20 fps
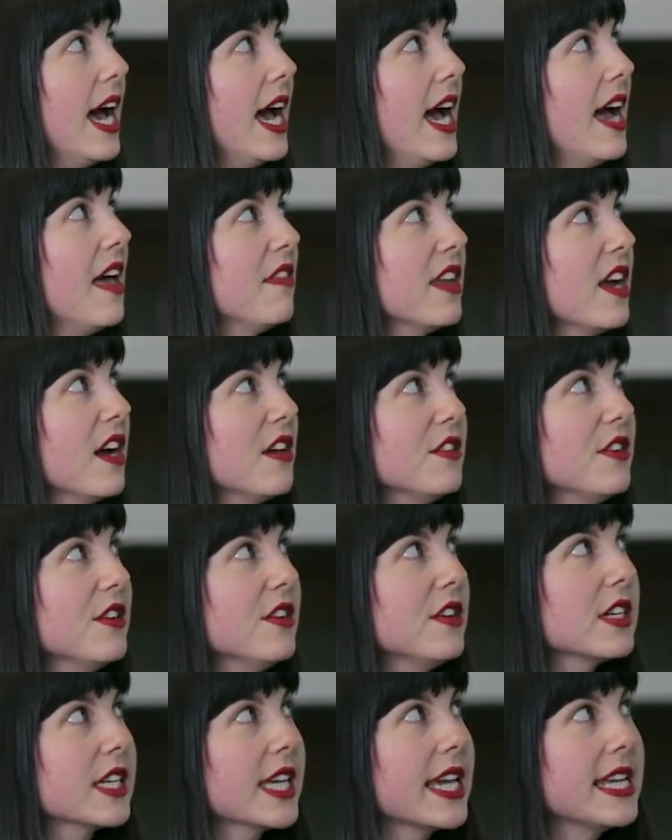And the
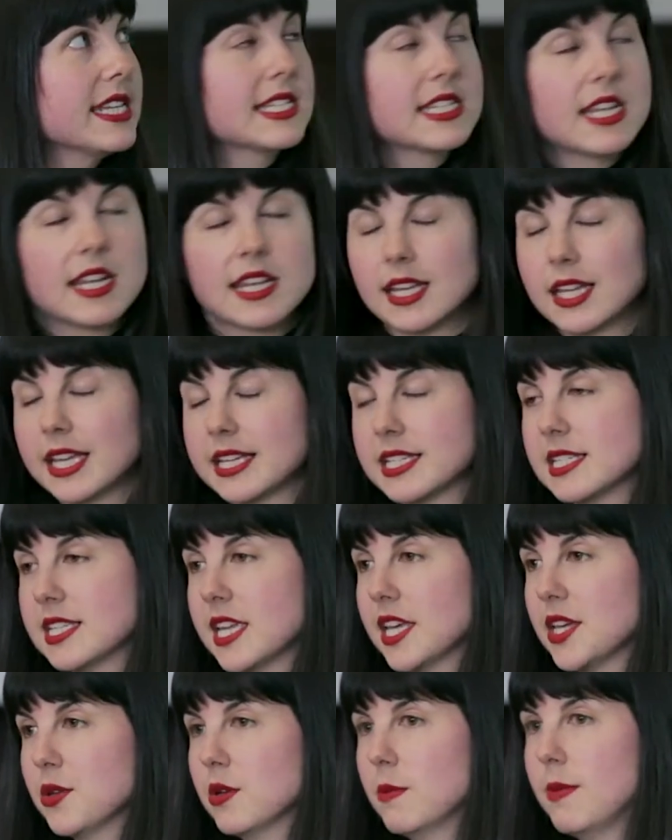other case study I'd like to
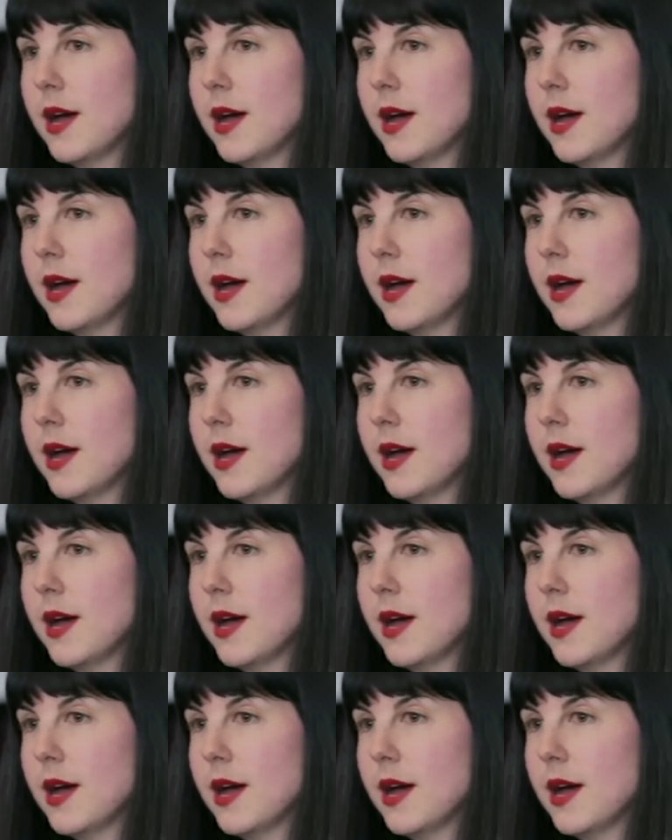tell you